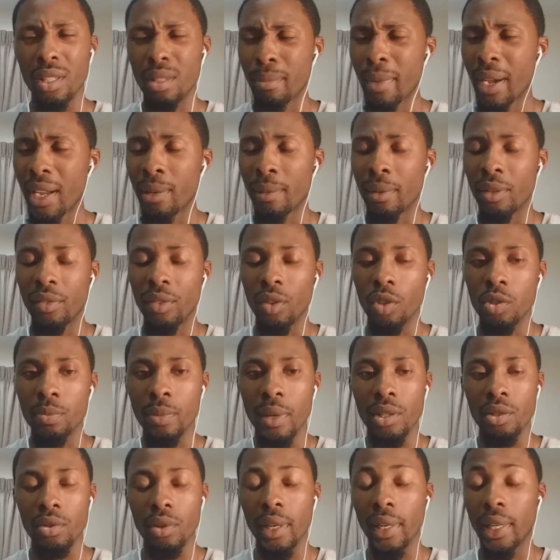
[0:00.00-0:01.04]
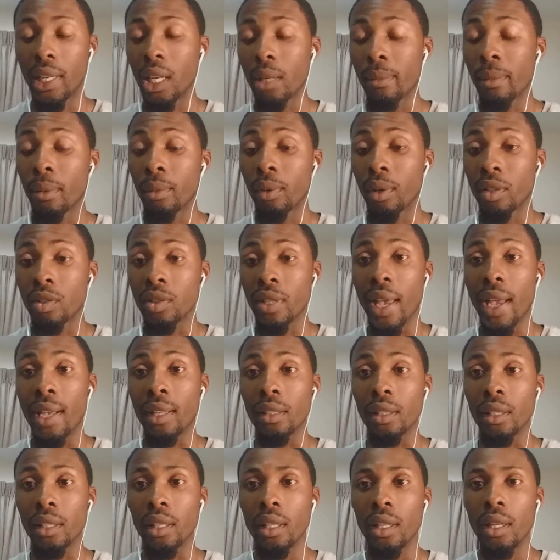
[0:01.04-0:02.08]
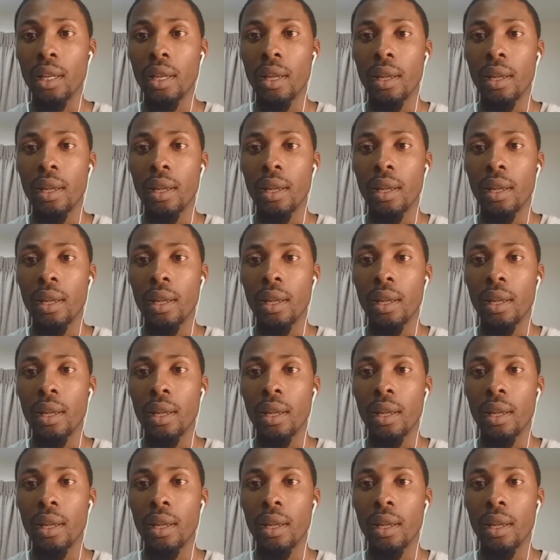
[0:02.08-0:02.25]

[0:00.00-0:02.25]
it might have been Phil Spencer, I can't remember exactly,